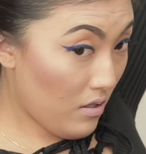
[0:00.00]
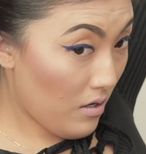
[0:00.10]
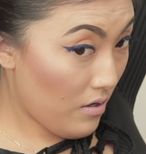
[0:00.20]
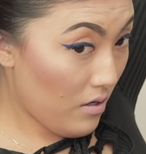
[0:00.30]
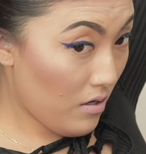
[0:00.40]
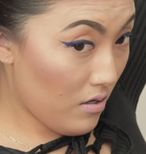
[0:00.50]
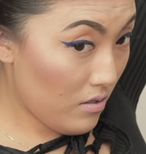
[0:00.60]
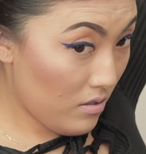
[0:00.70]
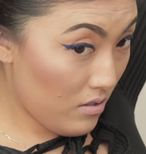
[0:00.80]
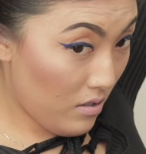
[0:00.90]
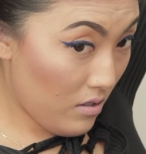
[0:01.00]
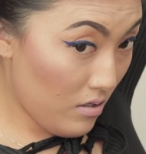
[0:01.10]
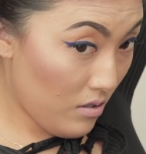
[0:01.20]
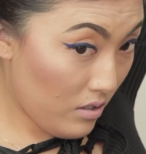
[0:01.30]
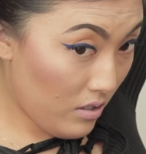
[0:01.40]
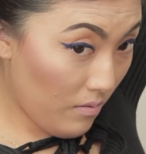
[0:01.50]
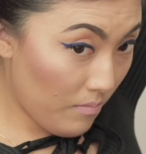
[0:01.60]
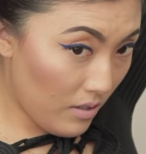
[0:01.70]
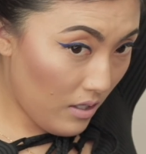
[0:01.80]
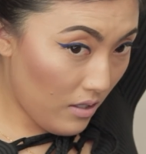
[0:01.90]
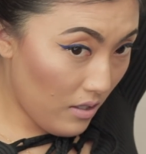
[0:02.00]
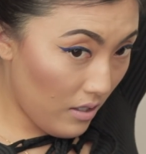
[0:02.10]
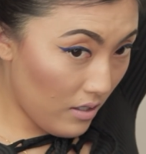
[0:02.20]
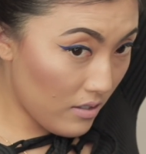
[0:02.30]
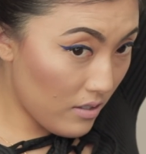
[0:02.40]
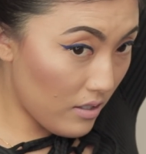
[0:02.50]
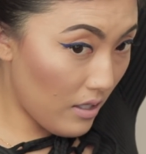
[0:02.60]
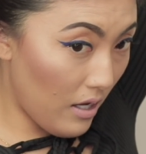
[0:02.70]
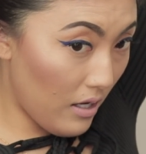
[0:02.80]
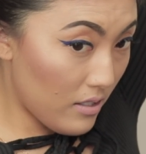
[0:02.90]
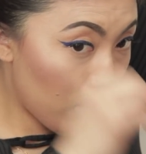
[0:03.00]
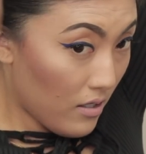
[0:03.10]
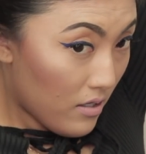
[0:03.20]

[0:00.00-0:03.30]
There you go. It's gonna look something like that.